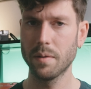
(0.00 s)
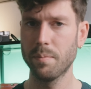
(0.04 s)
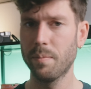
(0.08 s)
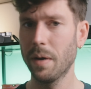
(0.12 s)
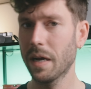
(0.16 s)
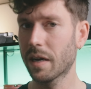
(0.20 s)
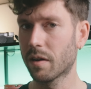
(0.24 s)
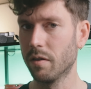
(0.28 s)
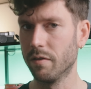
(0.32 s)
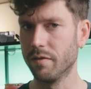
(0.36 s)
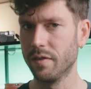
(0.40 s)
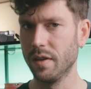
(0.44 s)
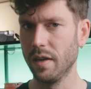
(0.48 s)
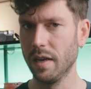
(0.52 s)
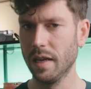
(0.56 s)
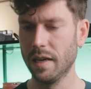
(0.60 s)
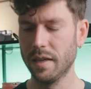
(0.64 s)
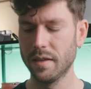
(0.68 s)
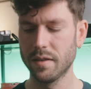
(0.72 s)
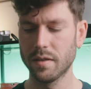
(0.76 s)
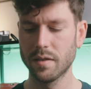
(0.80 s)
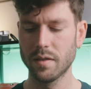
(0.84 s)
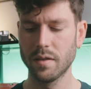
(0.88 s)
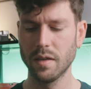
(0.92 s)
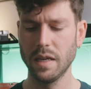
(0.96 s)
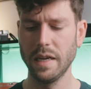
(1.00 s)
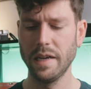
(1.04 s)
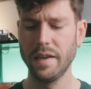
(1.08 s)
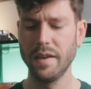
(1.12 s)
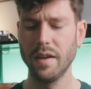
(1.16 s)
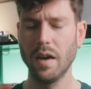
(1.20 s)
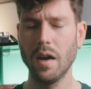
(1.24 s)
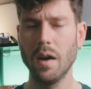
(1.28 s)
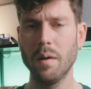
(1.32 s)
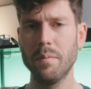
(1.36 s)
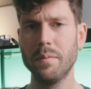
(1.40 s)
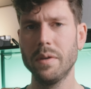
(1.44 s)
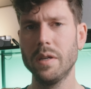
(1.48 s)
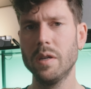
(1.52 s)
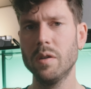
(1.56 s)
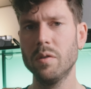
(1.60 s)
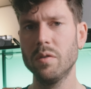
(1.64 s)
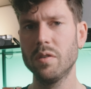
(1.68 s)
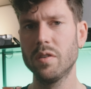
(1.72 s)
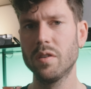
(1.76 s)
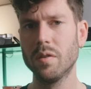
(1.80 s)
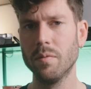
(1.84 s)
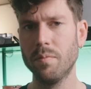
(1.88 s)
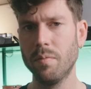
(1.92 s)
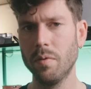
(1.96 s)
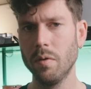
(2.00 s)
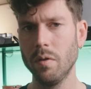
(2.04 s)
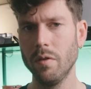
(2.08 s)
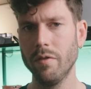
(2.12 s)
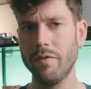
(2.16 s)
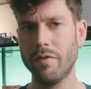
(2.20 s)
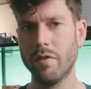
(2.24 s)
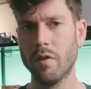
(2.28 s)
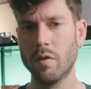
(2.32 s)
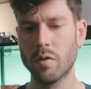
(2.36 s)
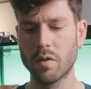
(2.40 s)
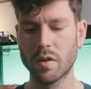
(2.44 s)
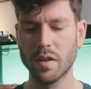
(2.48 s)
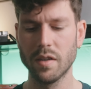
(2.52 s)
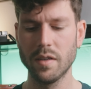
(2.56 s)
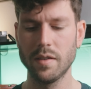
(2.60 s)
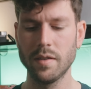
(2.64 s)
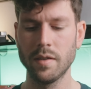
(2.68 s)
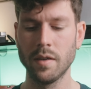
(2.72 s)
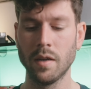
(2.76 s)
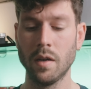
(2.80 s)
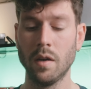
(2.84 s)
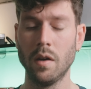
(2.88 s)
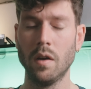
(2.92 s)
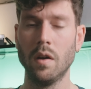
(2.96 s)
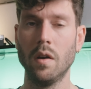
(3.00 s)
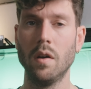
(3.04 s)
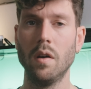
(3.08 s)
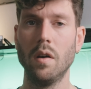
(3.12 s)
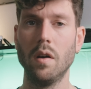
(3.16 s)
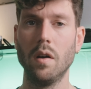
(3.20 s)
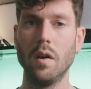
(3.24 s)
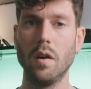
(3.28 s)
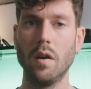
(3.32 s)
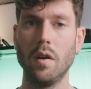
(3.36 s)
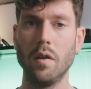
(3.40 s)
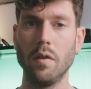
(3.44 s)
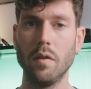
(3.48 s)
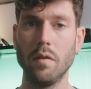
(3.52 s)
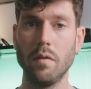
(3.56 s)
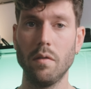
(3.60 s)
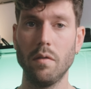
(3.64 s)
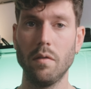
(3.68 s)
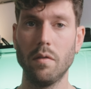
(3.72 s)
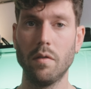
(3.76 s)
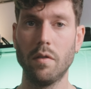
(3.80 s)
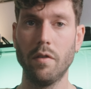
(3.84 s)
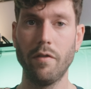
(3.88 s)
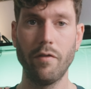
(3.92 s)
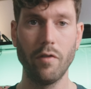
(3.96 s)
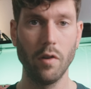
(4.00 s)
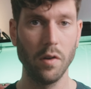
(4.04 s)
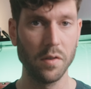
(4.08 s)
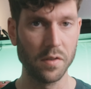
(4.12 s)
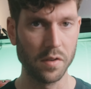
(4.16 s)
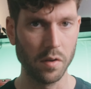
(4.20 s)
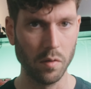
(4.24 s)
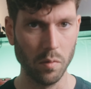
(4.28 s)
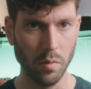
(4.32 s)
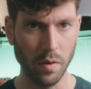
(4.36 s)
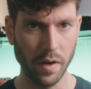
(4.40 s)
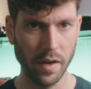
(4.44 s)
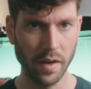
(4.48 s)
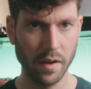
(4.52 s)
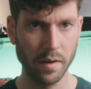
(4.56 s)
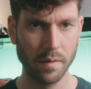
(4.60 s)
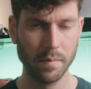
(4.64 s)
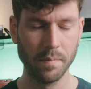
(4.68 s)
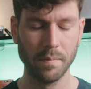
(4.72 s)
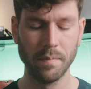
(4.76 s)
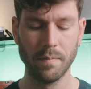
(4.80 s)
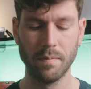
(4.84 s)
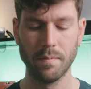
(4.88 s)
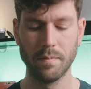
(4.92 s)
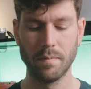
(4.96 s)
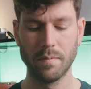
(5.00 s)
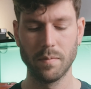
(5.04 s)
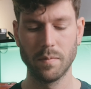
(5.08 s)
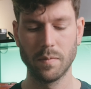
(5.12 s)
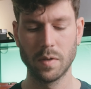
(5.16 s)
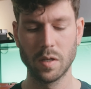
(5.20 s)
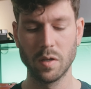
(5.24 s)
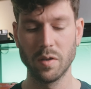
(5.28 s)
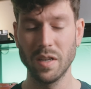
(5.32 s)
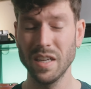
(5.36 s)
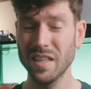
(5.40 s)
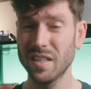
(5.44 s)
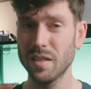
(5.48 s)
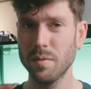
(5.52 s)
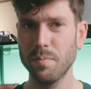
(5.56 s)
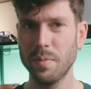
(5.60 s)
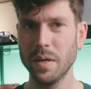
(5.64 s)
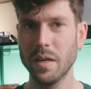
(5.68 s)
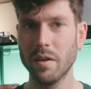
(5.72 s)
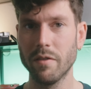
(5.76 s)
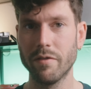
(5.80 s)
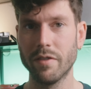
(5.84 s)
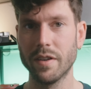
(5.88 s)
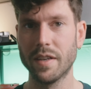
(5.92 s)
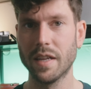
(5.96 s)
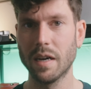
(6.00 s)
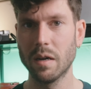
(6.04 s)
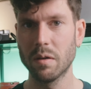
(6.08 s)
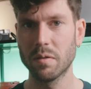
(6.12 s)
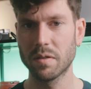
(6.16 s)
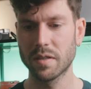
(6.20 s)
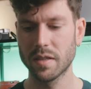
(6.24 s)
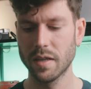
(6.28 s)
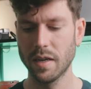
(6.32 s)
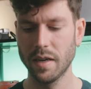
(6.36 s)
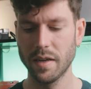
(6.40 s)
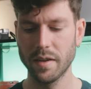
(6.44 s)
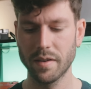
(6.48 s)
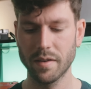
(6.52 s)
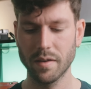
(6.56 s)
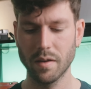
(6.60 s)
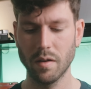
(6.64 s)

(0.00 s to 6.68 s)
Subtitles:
back of the lens, and I'm used to pull focus on the frontal ring. So that's a bit of a downside.